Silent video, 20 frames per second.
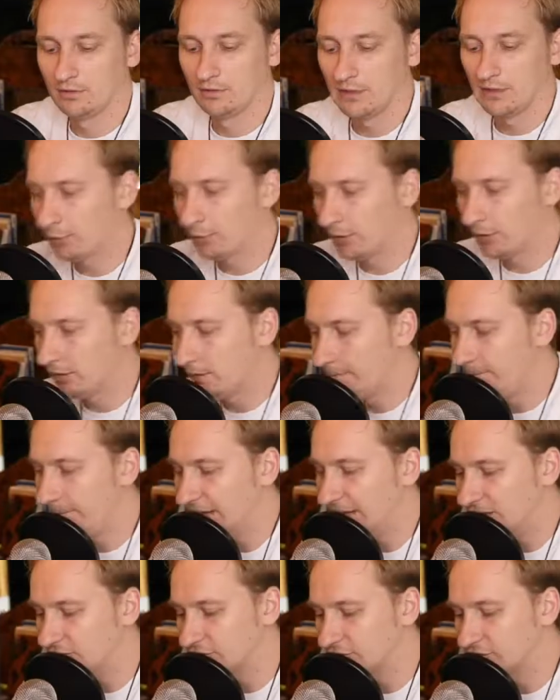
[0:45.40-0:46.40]
Now, one of the
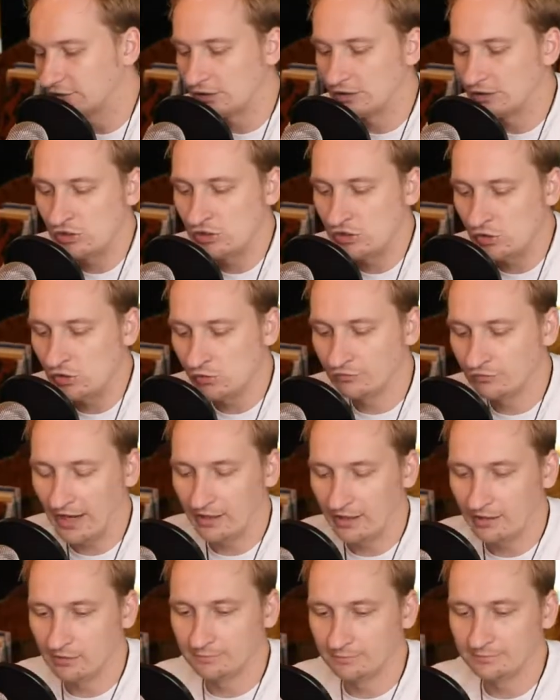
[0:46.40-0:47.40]
biggest news
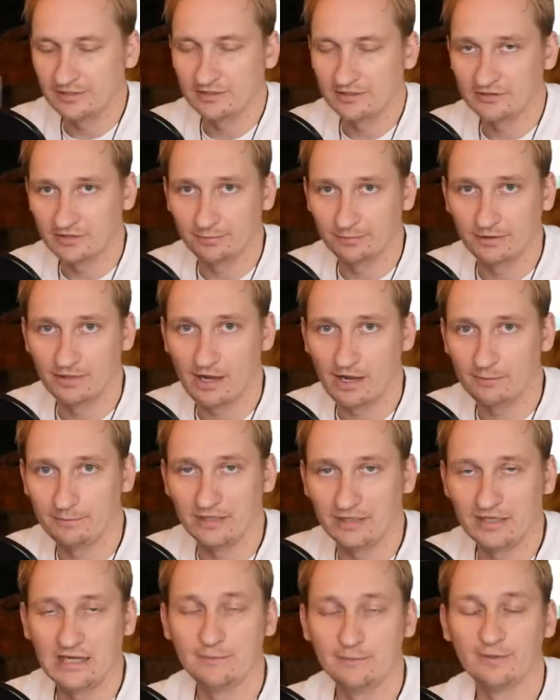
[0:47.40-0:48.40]
items and something that I've been
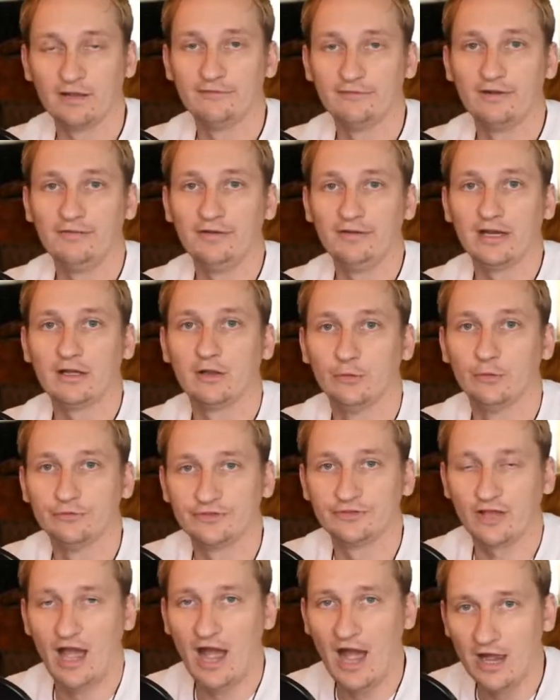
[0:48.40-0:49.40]
keeping a very close
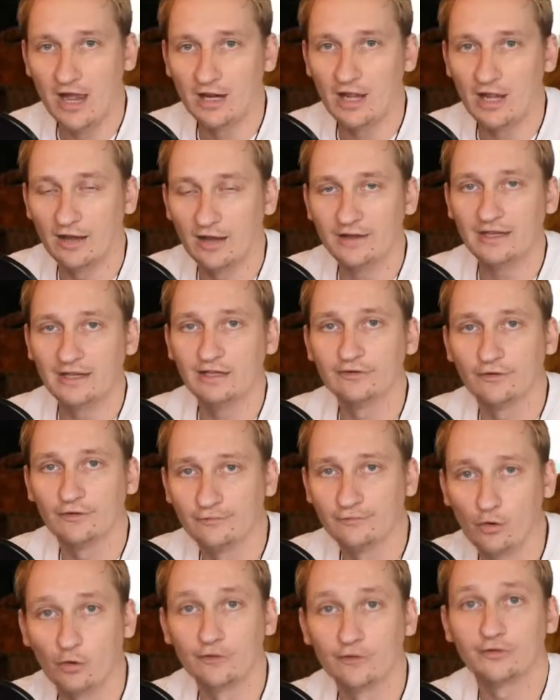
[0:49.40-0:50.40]
eye on is, of
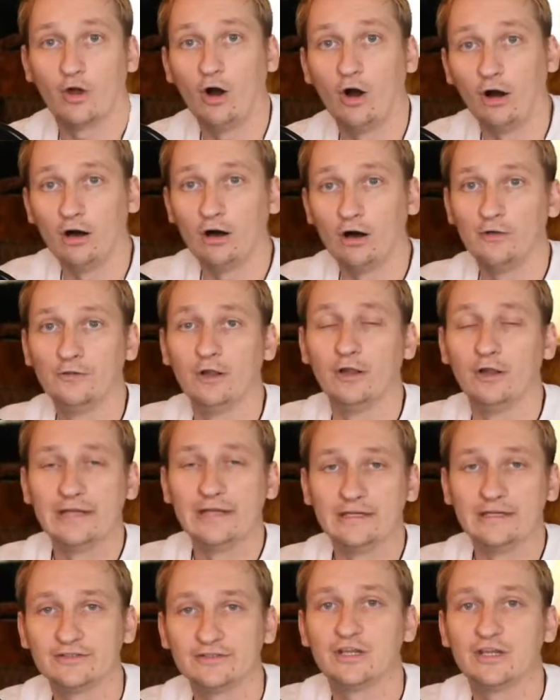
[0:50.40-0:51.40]
course, all the latest